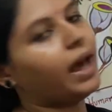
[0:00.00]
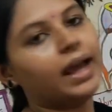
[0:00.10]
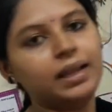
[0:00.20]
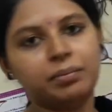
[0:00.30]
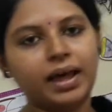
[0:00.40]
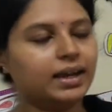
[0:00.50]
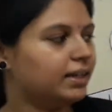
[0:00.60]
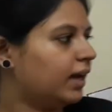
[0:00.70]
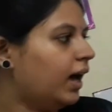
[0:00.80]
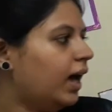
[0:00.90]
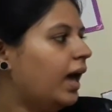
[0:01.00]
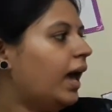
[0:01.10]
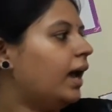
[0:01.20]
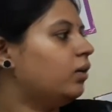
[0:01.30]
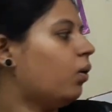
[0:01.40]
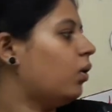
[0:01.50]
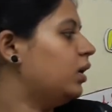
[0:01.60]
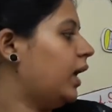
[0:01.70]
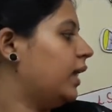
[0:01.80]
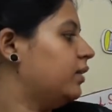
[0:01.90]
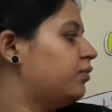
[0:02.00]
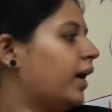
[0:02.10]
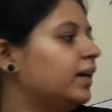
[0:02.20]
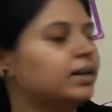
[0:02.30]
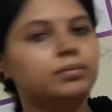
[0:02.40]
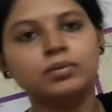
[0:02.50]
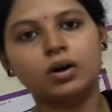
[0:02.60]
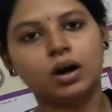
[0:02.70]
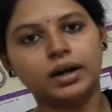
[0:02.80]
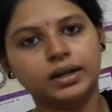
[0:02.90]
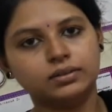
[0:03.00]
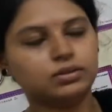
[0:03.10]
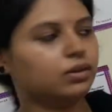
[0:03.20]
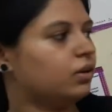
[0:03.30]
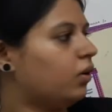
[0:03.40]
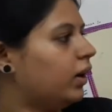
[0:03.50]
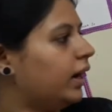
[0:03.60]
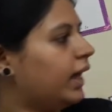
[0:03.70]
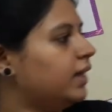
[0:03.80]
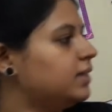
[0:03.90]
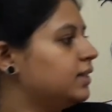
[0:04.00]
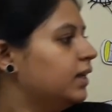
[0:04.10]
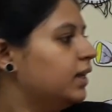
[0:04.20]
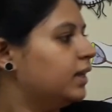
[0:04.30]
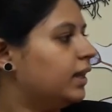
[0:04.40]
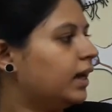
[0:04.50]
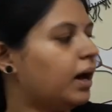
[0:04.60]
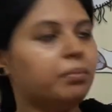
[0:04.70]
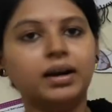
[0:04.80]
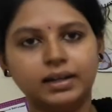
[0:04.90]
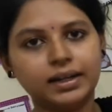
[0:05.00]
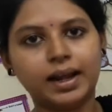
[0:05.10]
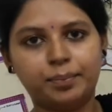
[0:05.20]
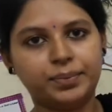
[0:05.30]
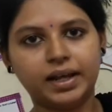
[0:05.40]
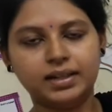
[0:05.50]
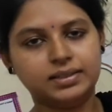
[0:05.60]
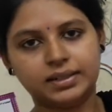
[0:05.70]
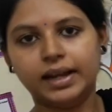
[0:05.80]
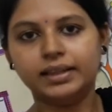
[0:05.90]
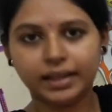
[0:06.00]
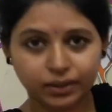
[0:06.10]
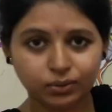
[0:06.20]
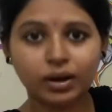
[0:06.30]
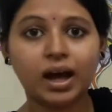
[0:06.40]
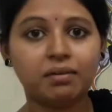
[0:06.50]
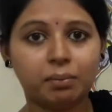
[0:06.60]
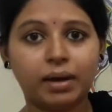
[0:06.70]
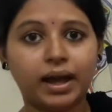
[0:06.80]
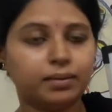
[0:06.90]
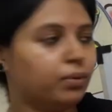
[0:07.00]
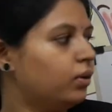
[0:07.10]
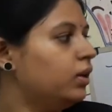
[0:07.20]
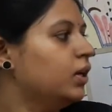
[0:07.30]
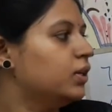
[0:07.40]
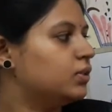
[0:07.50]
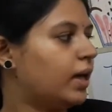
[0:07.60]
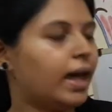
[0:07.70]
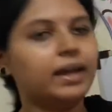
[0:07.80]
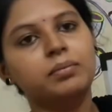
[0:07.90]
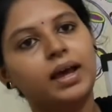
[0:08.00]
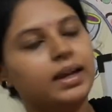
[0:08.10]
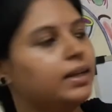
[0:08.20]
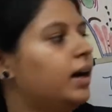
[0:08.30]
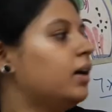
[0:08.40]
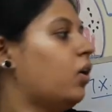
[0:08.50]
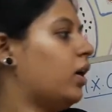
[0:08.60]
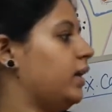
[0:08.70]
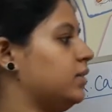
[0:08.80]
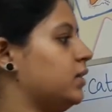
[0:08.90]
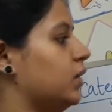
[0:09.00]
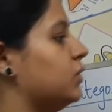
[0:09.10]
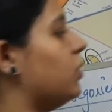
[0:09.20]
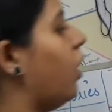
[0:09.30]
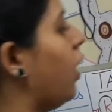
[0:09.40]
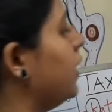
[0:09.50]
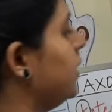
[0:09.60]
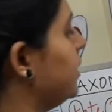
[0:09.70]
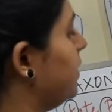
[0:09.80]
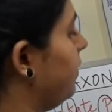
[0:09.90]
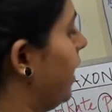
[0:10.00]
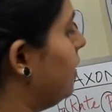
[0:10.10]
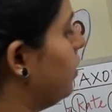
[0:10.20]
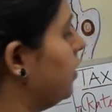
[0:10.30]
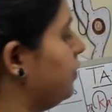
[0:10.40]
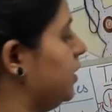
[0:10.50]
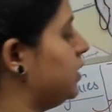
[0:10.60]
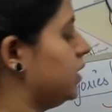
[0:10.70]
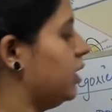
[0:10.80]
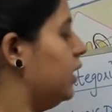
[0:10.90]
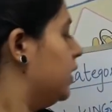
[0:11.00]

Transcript: Animalia and the phylum Chordate. So crocodiles, they come under reptiles, right? They do have a backbone. So Animalia, Chordates. So all this is a well-known feature.